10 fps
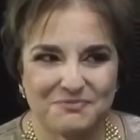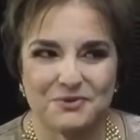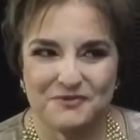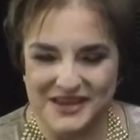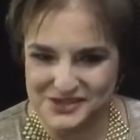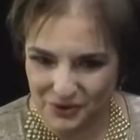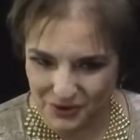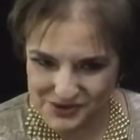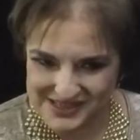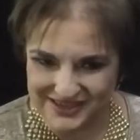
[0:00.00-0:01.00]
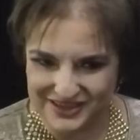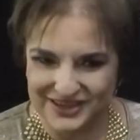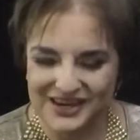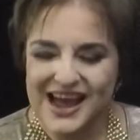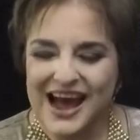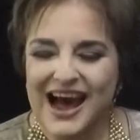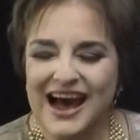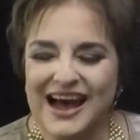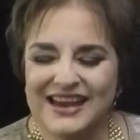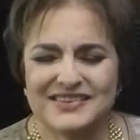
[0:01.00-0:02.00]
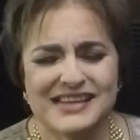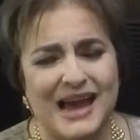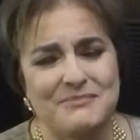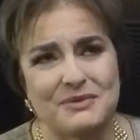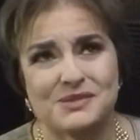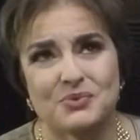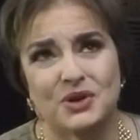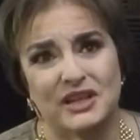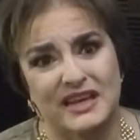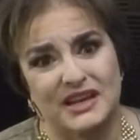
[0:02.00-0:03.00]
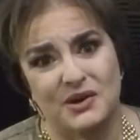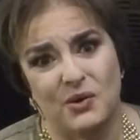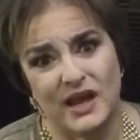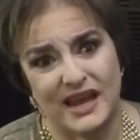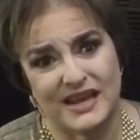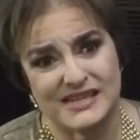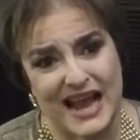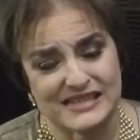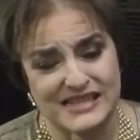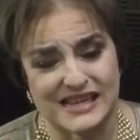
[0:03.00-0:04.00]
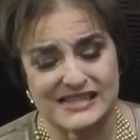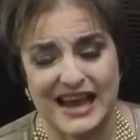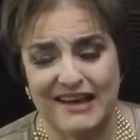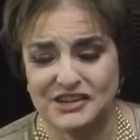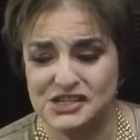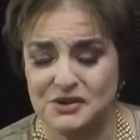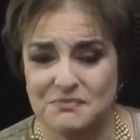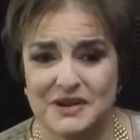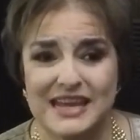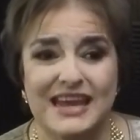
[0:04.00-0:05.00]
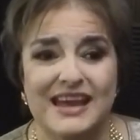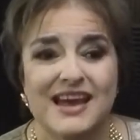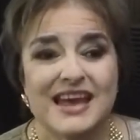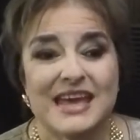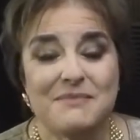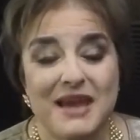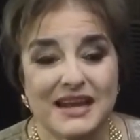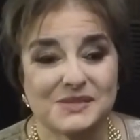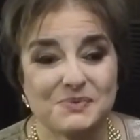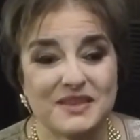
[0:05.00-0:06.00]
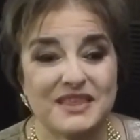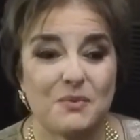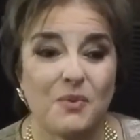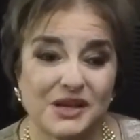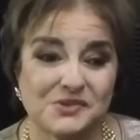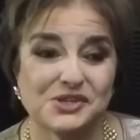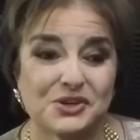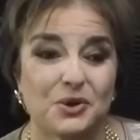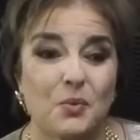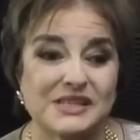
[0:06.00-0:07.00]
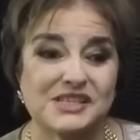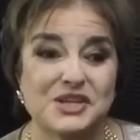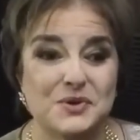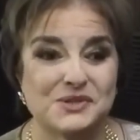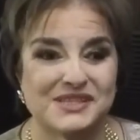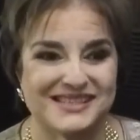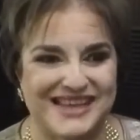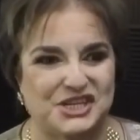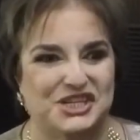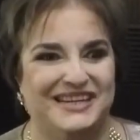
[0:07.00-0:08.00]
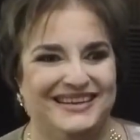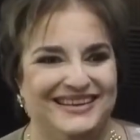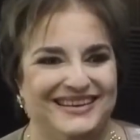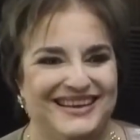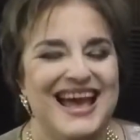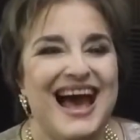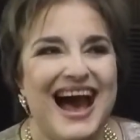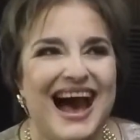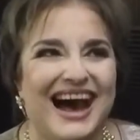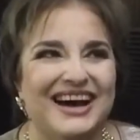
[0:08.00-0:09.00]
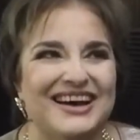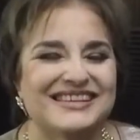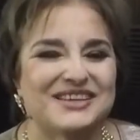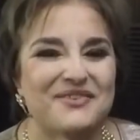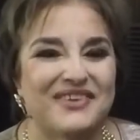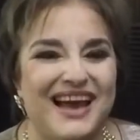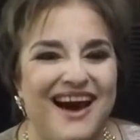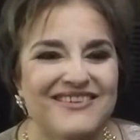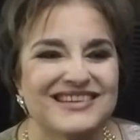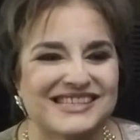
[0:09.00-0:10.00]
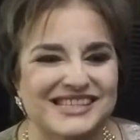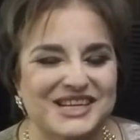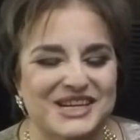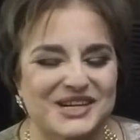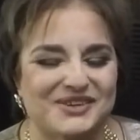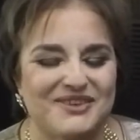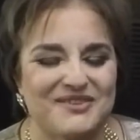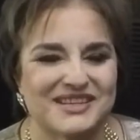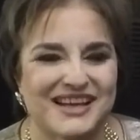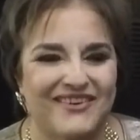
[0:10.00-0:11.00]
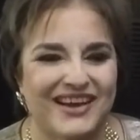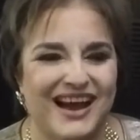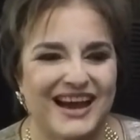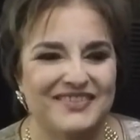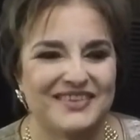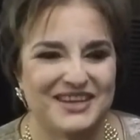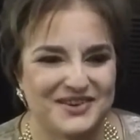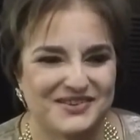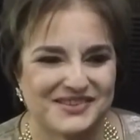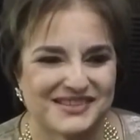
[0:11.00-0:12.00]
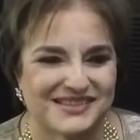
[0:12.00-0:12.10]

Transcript: Professor Holtzinger, at the time it was really annoying and taxing as a college student, but he made us read the Wall Street Journal What's News section so that we always knew what was going on in the news.